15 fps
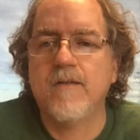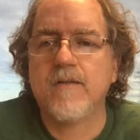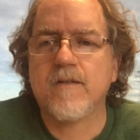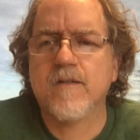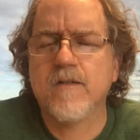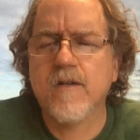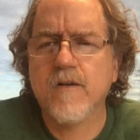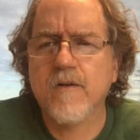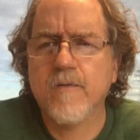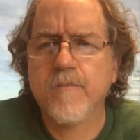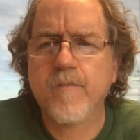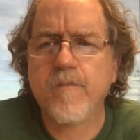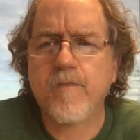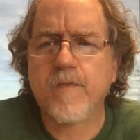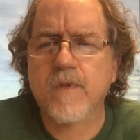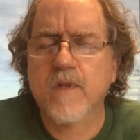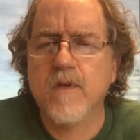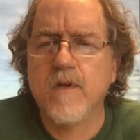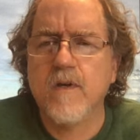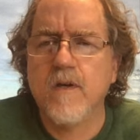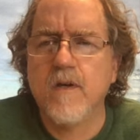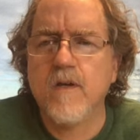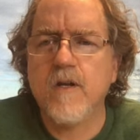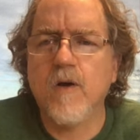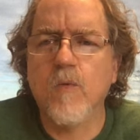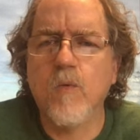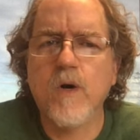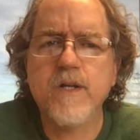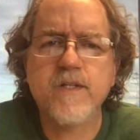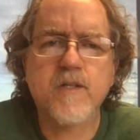So,
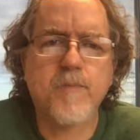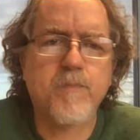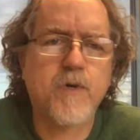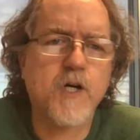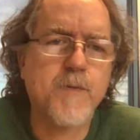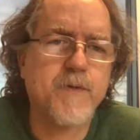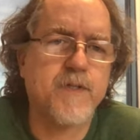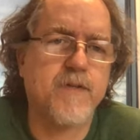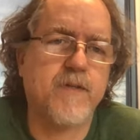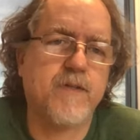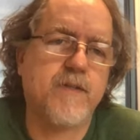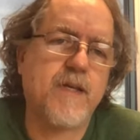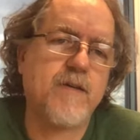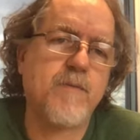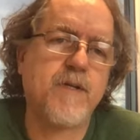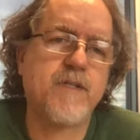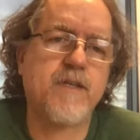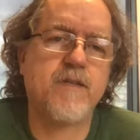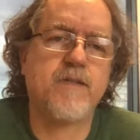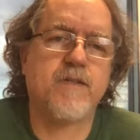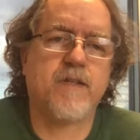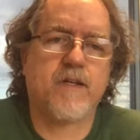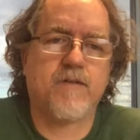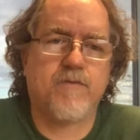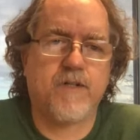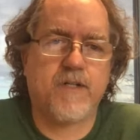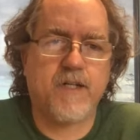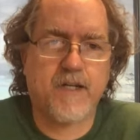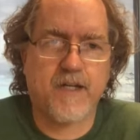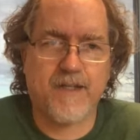what is the purpose of this? Now you might say this is like a
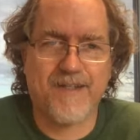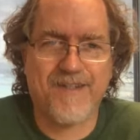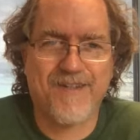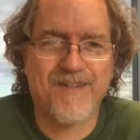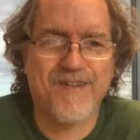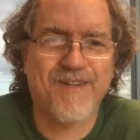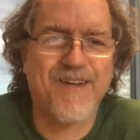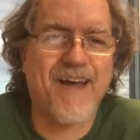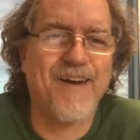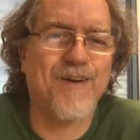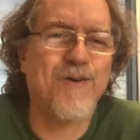ridiculous kind of